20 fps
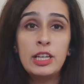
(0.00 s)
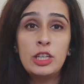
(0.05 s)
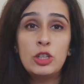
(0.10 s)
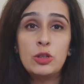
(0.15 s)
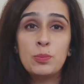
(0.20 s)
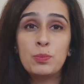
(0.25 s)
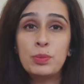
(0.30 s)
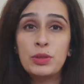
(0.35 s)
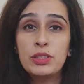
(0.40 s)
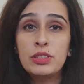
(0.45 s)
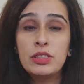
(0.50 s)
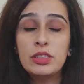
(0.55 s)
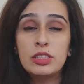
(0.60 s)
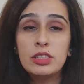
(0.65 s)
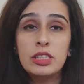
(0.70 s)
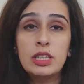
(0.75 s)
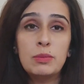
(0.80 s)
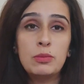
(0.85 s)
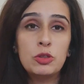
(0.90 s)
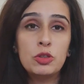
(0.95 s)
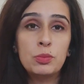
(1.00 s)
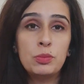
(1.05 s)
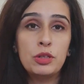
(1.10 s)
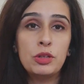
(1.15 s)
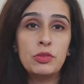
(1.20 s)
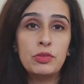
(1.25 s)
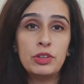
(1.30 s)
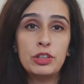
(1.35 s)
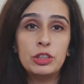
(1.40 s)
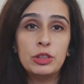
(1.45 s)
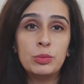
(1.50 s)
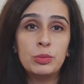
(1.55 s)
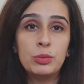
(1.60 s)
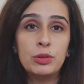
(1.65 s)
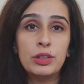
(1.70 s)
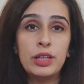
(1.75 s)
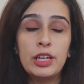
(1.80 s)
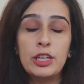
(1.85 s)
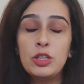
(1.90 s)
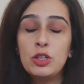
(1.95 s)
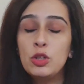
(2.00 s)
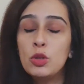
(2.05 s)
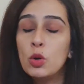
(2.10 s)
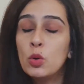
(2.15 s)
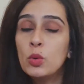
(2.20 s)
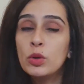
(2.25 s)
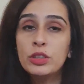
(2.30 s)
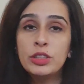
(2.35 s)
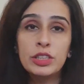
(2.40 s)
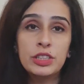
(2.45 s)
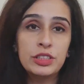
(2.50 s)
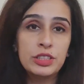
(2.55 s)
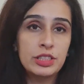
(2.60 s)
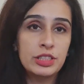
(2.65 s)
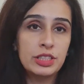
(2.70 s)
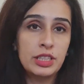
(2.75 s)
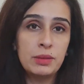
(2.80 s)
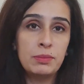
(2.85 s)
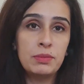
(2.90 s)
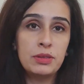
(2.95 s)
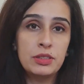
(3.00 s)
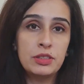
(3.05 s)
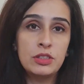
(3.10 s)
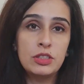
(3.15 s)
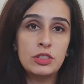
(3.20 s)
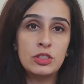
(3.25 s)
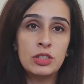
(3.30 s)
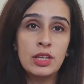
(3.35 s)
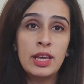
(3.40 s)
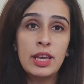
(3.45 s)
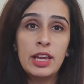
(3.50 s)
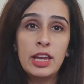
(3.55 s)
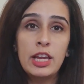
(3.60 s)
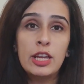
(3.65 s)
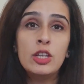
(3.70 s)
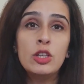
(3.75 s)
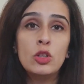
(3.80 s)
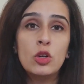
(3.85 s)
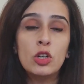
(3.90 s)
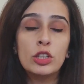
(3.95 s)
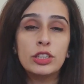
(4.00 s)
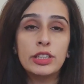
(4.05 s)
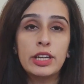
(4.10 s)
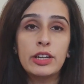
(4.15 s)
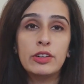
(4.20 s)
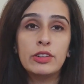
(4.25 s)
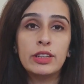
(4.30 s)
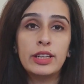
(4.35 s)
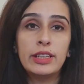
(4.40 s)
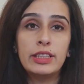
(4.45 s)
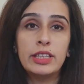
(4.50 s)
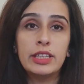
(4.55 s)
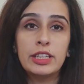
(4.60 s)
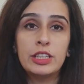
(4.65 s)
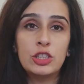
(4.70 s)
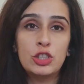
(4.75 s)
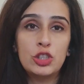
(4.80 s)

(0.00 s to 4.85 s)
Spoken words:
your business name should be available and no other existing business in North Carolina can